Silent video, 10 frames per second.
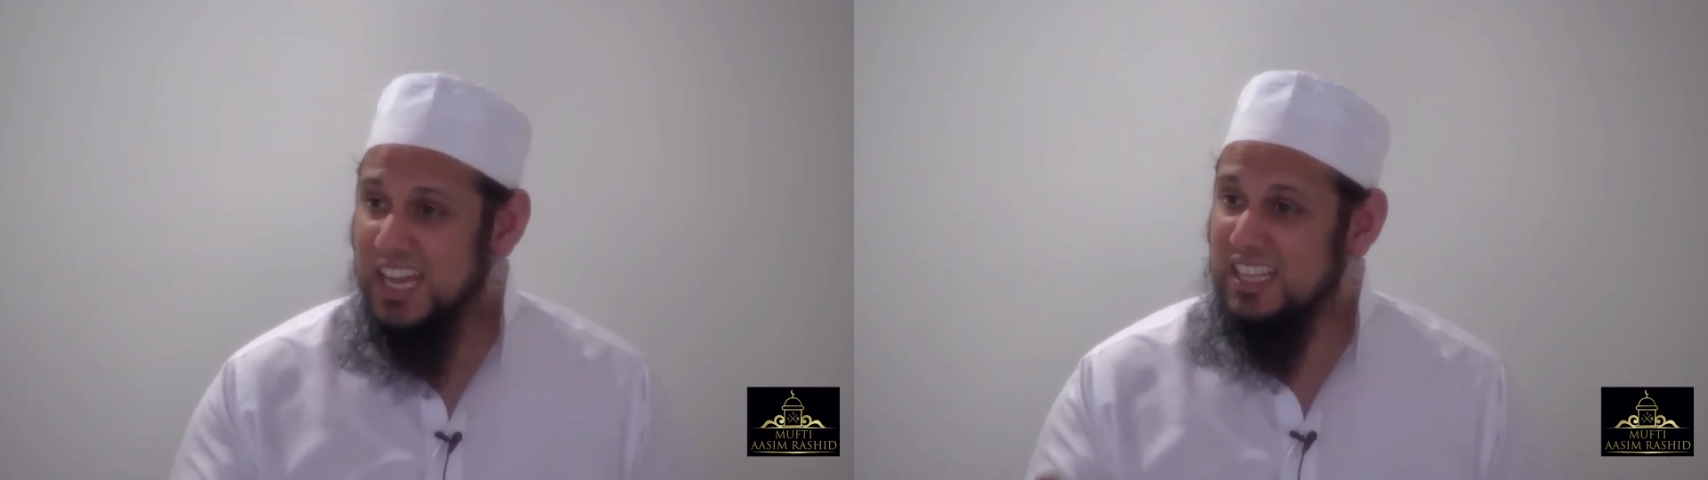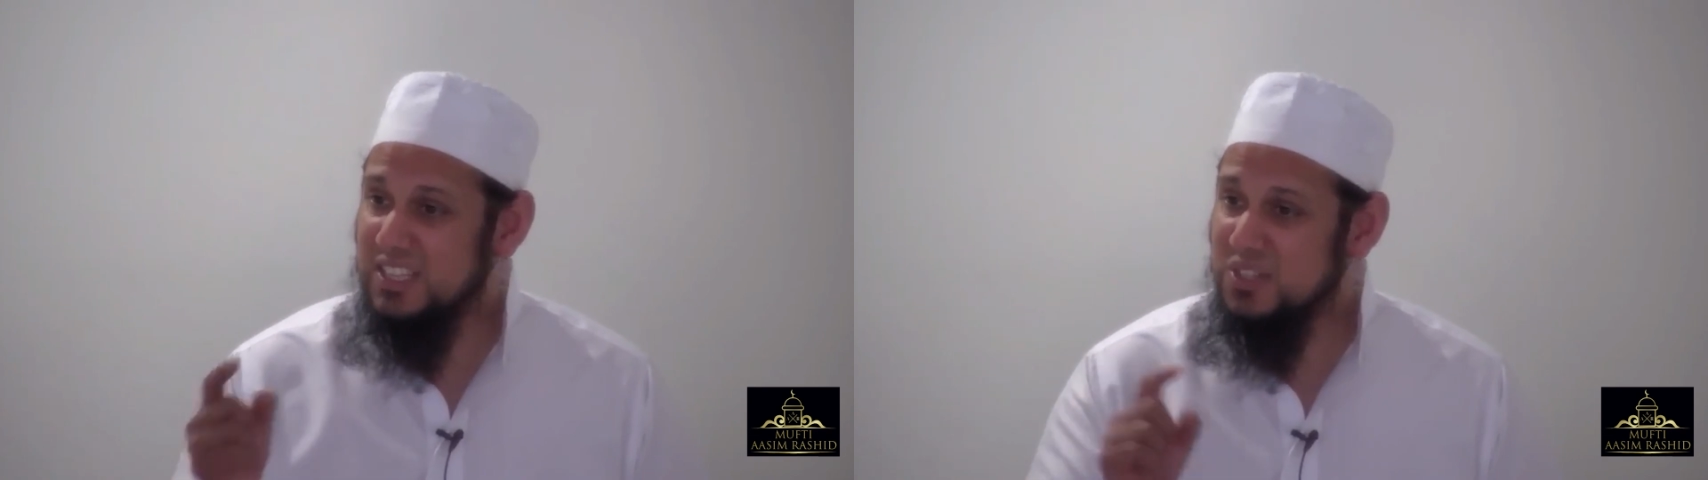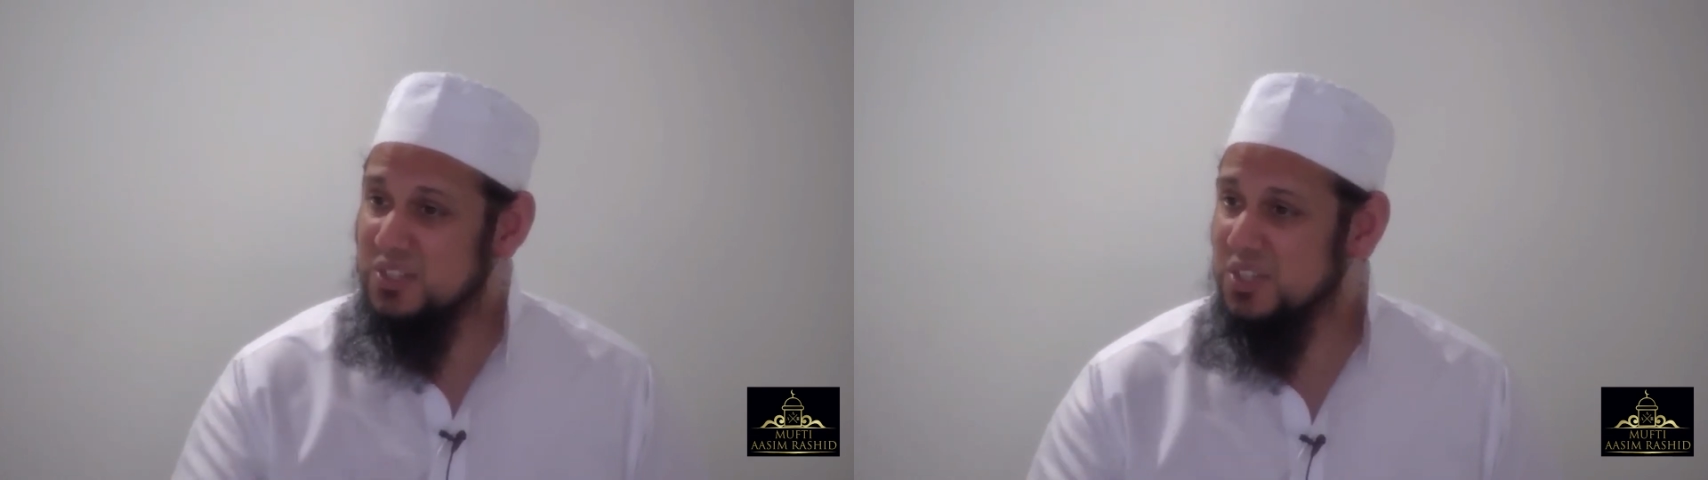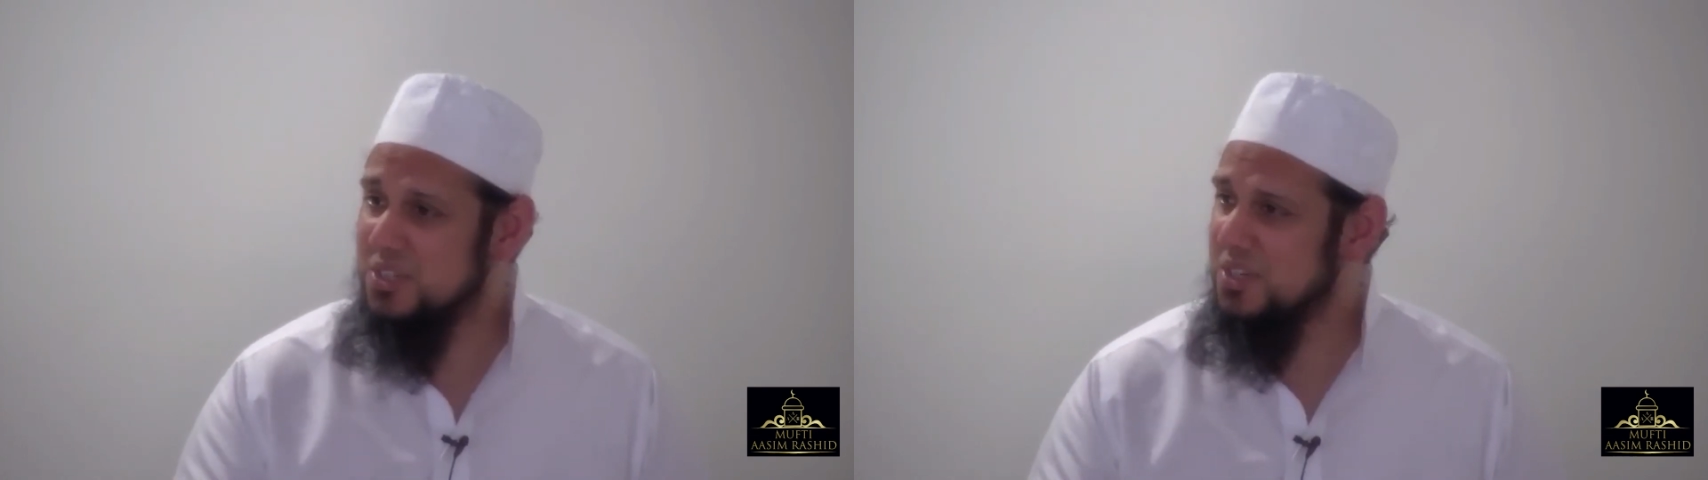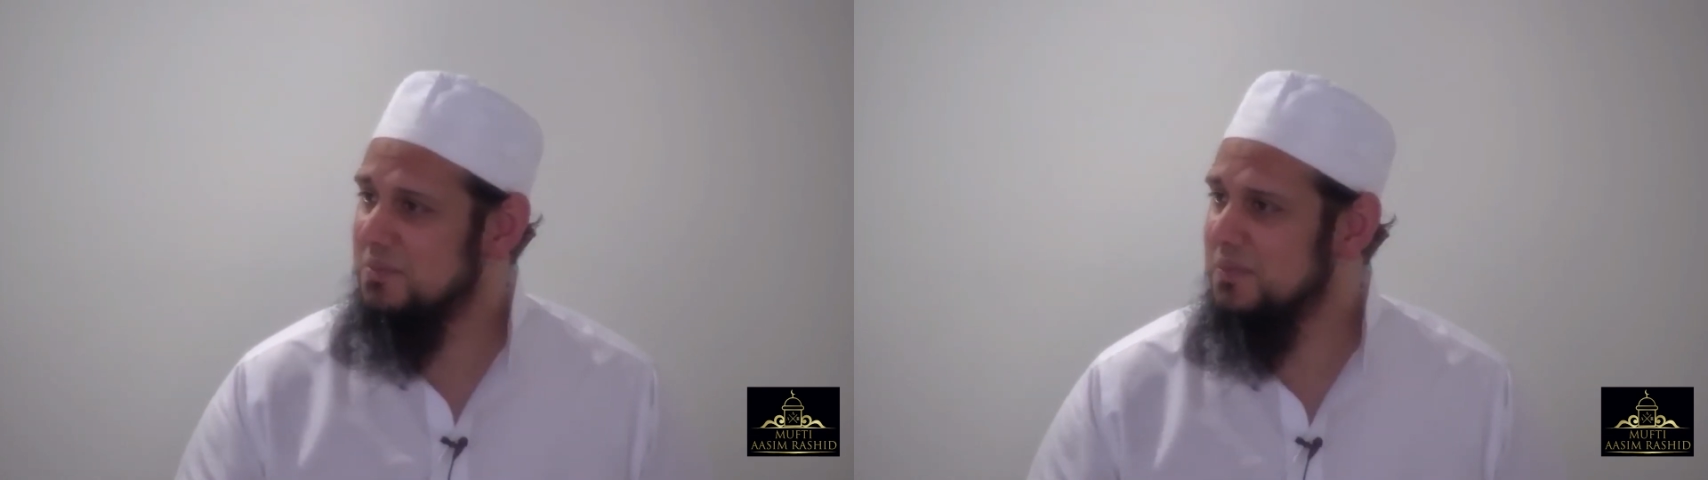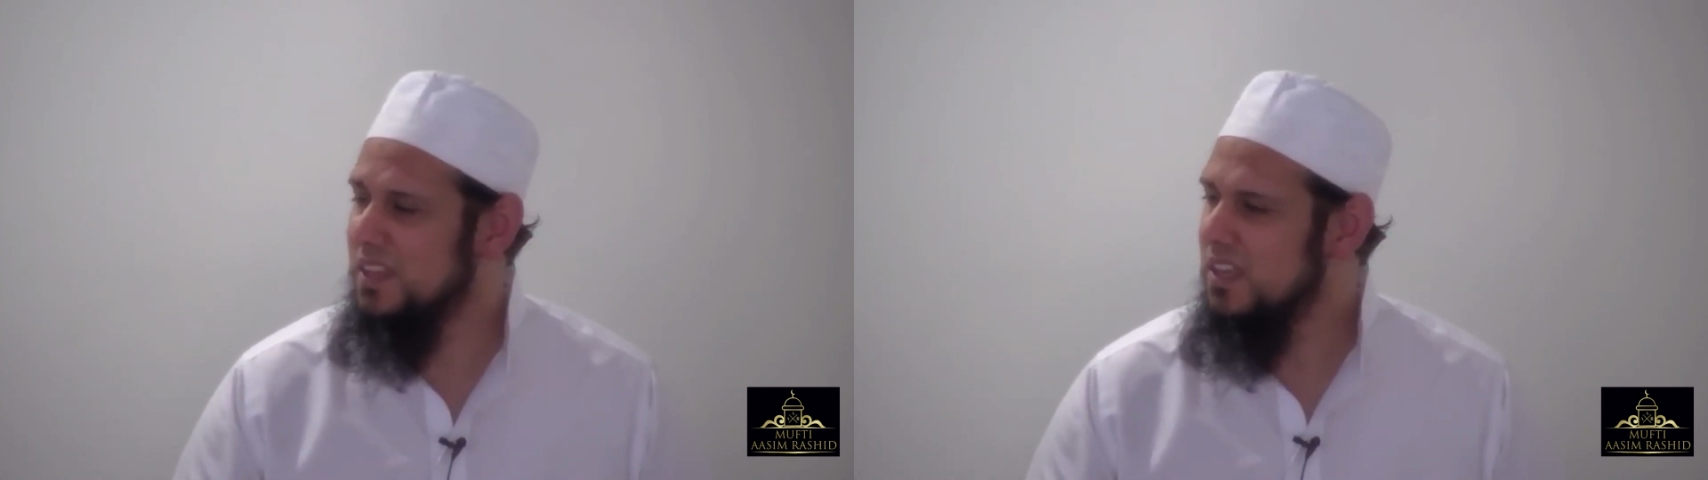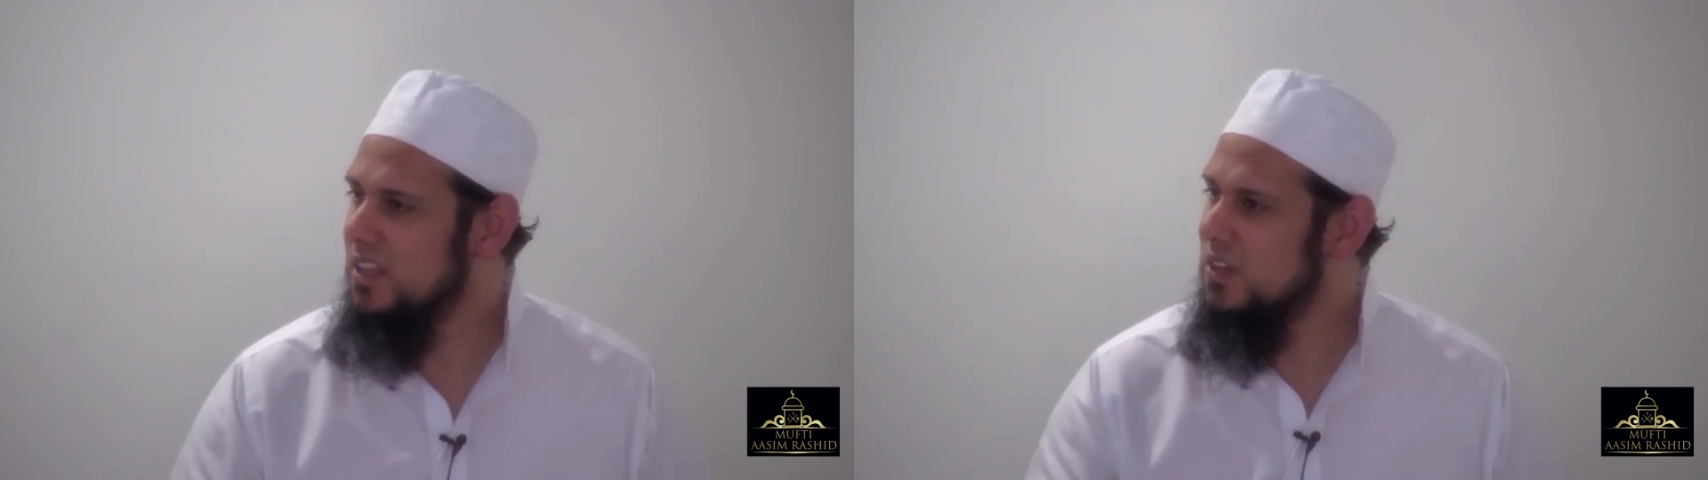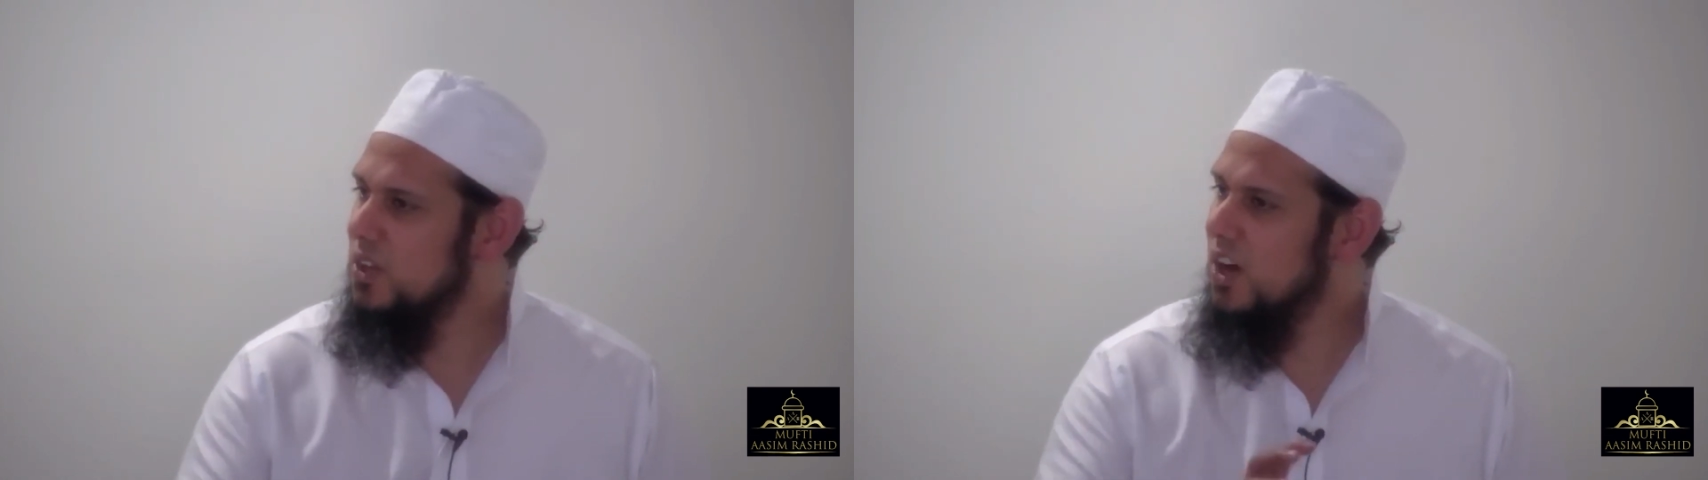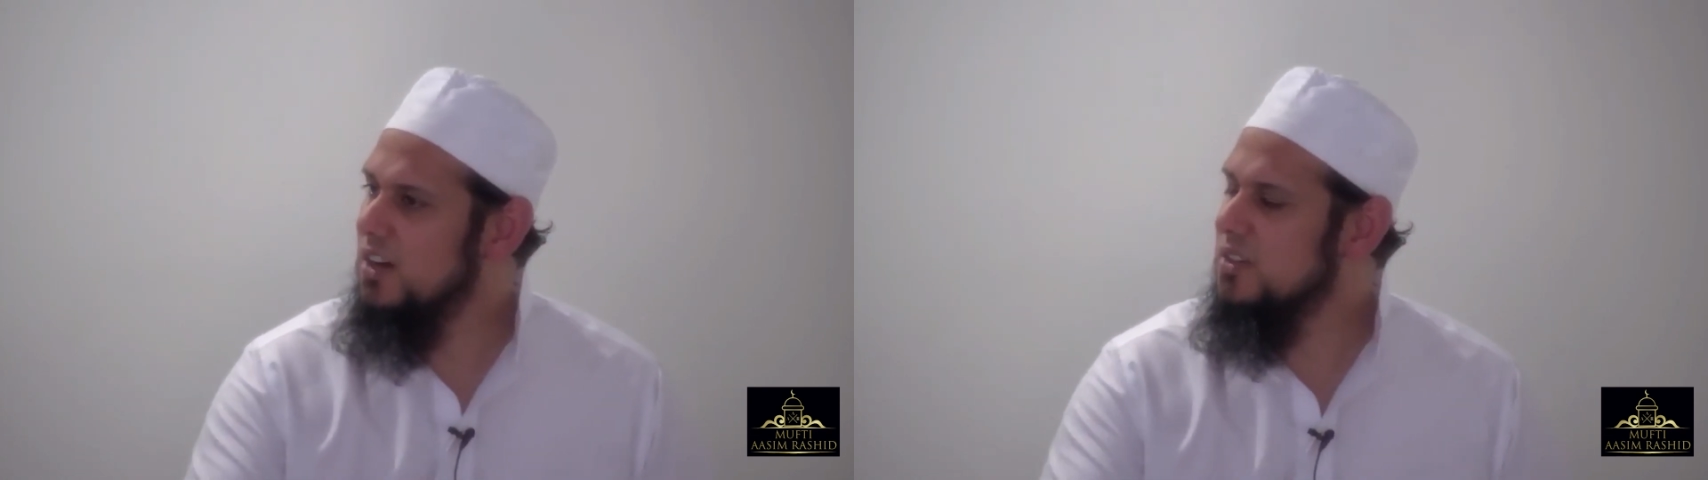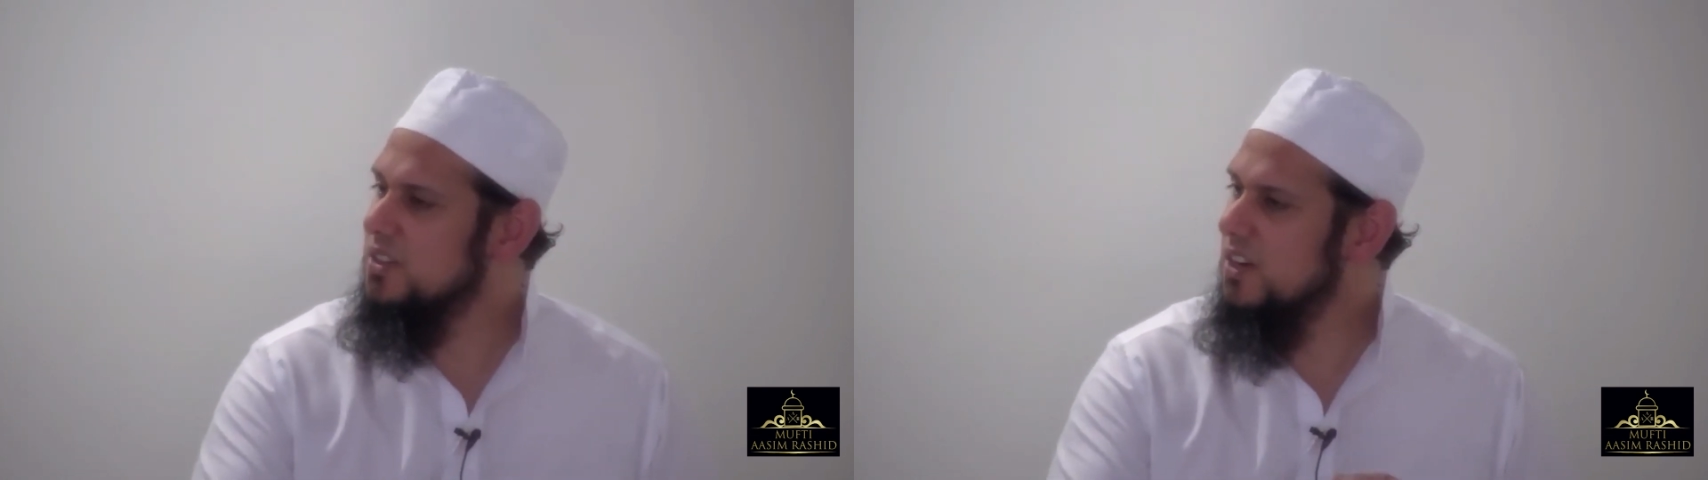and this system
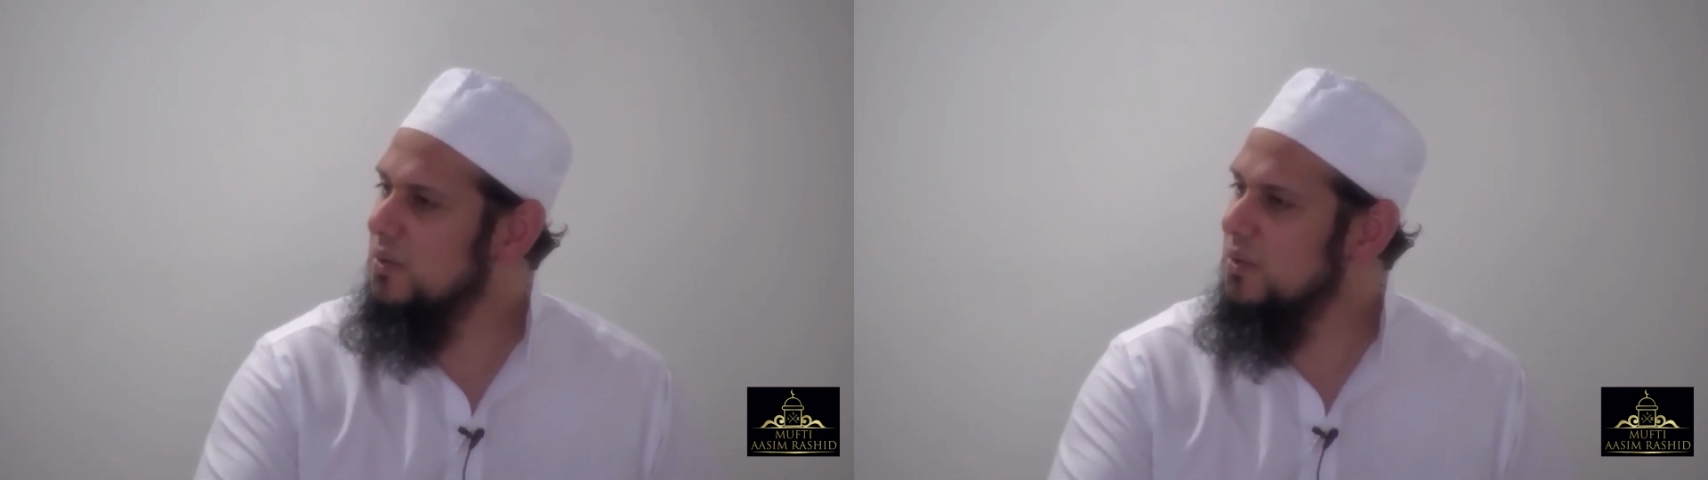locks